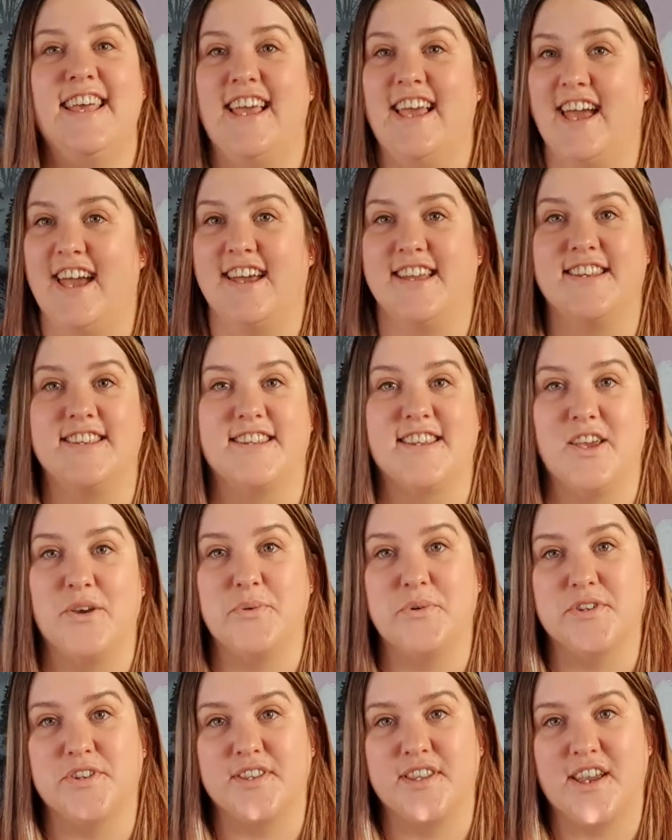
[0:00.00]
and it
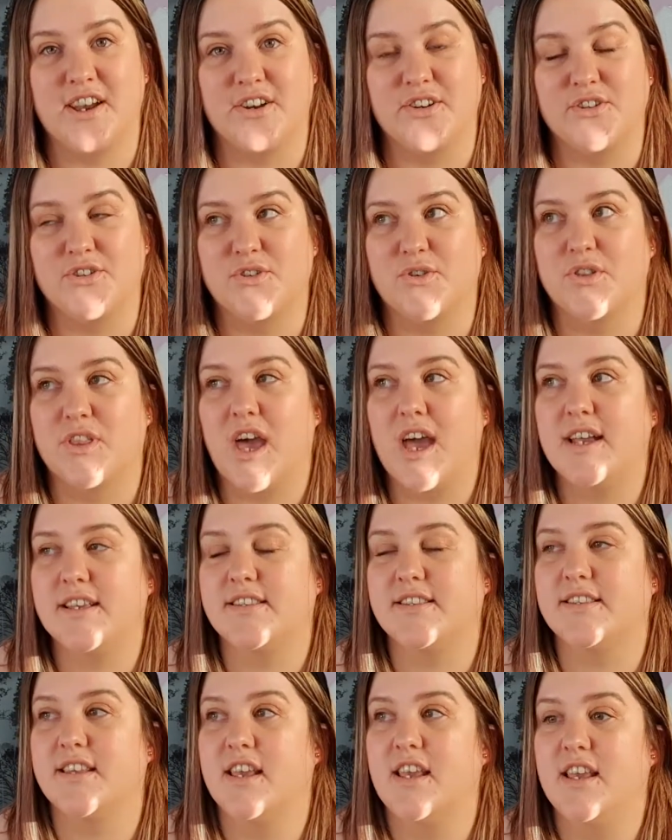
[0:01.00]
was there so that
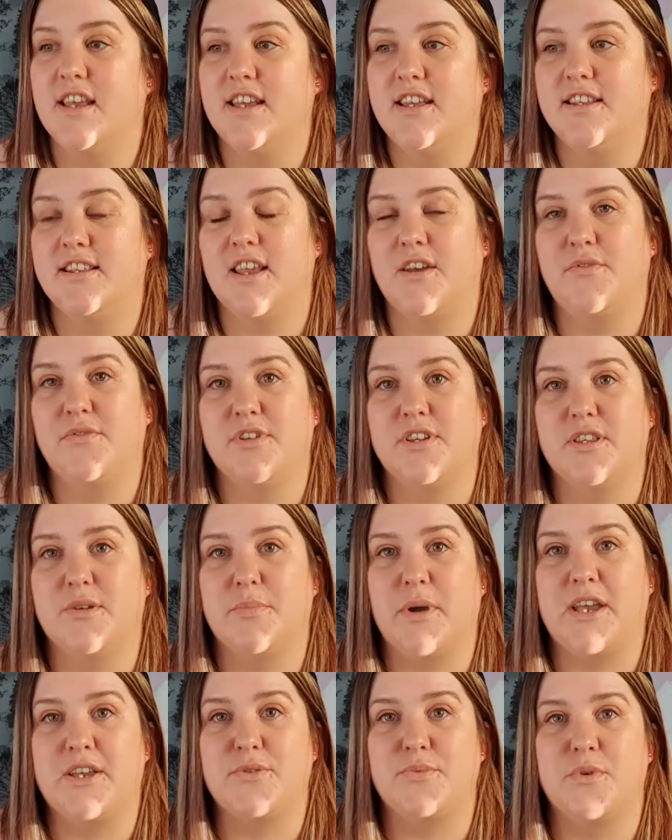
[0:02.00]
is definitely the
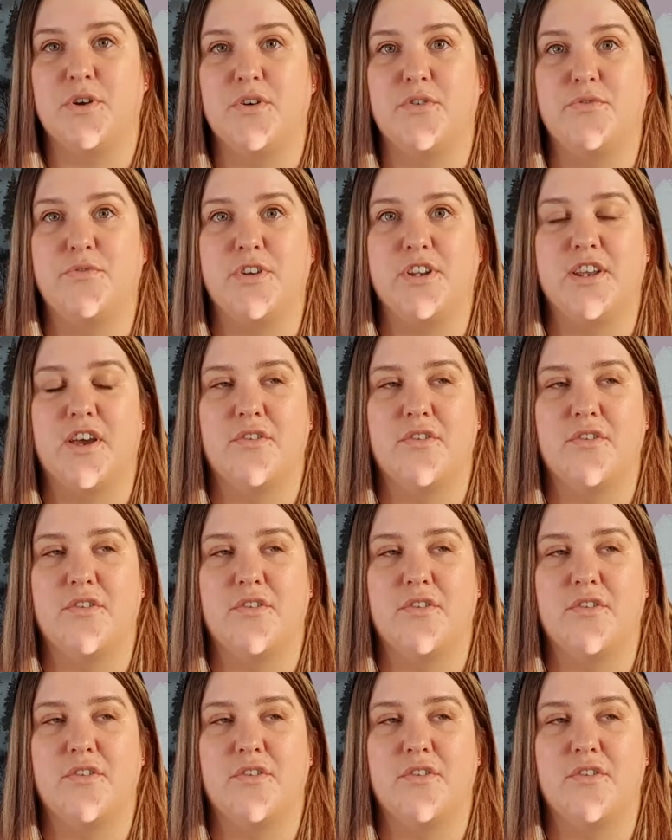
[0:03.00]
best way of feeding.